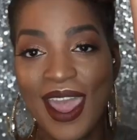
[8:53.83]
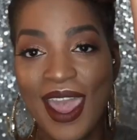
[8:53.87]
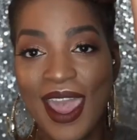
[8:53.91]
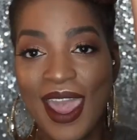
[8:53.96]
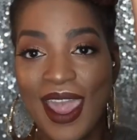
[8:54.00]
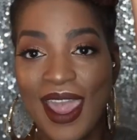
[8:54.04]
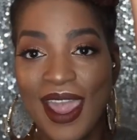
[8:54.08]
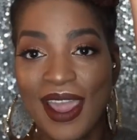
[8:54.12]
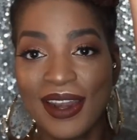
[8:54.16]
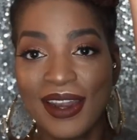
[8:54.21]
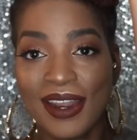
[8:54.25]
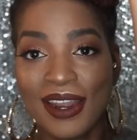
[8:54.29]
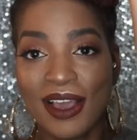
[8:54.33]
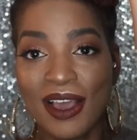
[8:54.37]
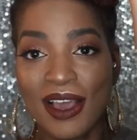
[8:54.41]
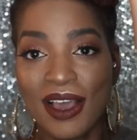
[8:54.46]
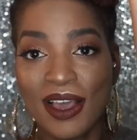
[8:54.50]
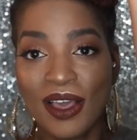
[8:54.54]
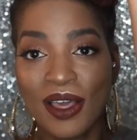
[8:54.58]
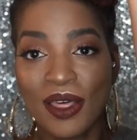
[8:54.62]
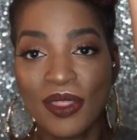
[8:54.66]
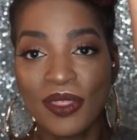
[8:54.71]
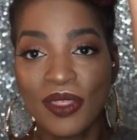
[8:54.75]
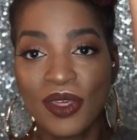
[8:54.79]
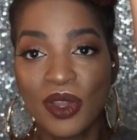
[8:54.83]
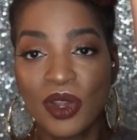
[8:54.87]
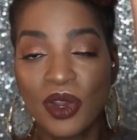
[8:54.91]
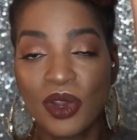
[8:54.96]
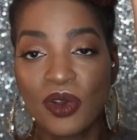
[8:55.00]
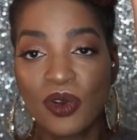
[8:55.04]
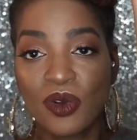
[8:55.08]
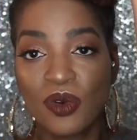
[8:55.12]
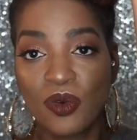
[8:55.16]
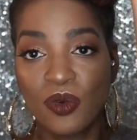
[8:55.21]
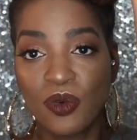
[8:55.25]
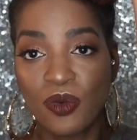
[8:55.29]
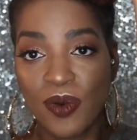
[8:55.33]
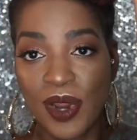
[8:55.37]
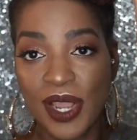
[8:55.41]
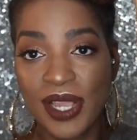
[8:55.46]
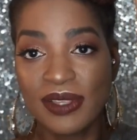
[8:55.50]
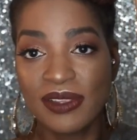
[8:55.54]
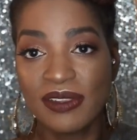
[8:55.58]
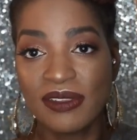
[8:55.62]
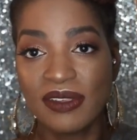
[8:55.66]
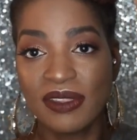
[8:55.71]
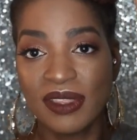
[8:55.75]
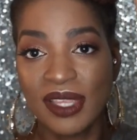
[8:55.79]
and the
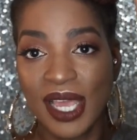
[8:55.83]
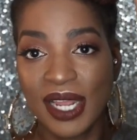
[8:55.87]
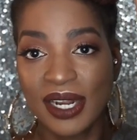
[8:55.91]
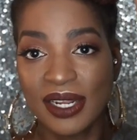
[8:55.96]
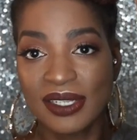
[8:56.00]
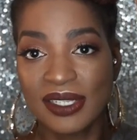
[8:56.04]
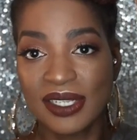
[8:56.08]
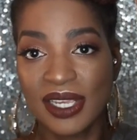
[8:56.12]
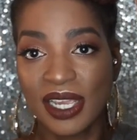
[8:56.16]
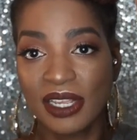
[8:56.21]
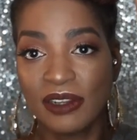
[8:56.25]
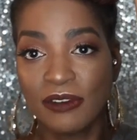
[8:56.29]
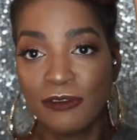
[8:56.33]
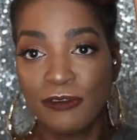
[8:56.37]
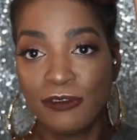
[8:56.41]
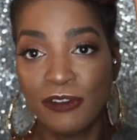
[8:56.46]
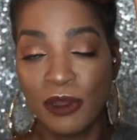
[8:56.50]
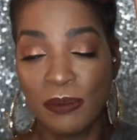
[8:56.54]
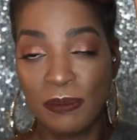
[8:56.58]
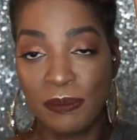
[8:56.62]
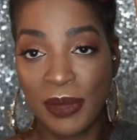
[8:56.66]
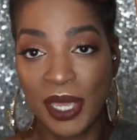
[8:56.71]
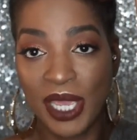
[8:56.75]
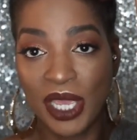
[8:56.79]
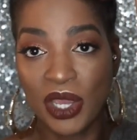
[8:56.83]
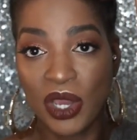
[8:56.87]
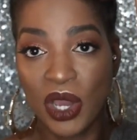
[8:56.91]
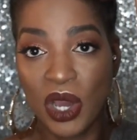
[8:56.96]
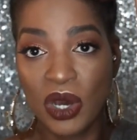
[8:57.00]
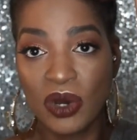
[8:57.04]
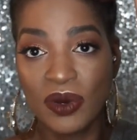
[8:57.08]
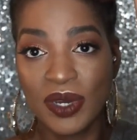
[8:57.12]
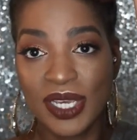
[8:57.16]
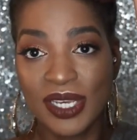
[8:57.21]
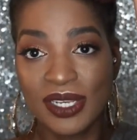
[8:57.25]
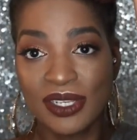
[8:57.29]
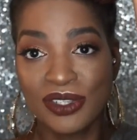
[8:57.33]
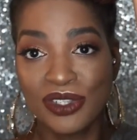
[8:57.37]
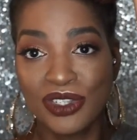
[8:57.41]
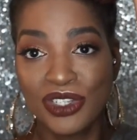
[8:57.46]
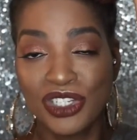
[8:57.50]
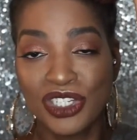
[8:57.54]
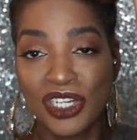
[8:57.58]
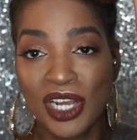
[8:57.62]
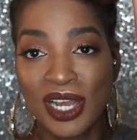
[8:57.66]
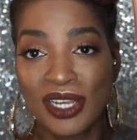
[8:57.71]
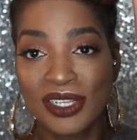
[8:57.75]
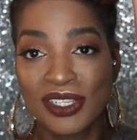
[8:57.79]
grit that is in Flamingo is
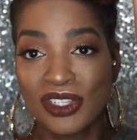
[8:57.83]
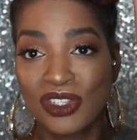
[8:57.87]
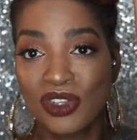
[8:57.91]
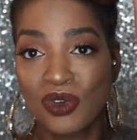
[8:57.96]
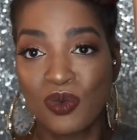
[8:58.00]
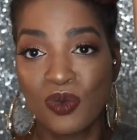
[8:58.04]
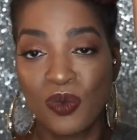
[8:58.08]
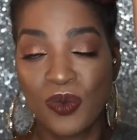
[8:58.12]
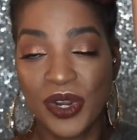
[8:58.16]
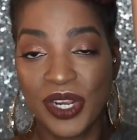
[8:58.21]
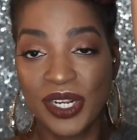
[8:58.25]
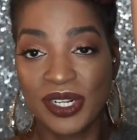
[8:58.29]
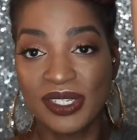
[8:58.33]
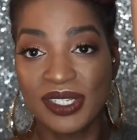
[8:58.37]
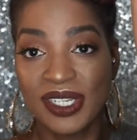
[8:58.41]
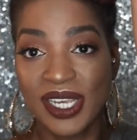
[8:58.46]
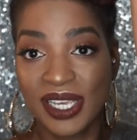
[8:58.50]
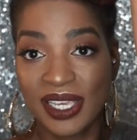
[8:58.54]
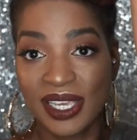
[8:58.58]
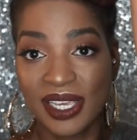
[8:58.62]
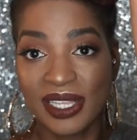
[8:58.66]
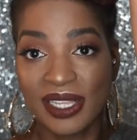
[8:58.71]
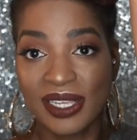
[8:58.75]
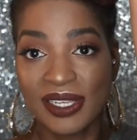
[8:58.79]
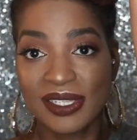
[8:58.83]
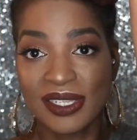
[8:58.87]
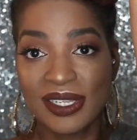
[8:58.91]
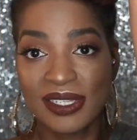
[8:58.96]
just ridiculous.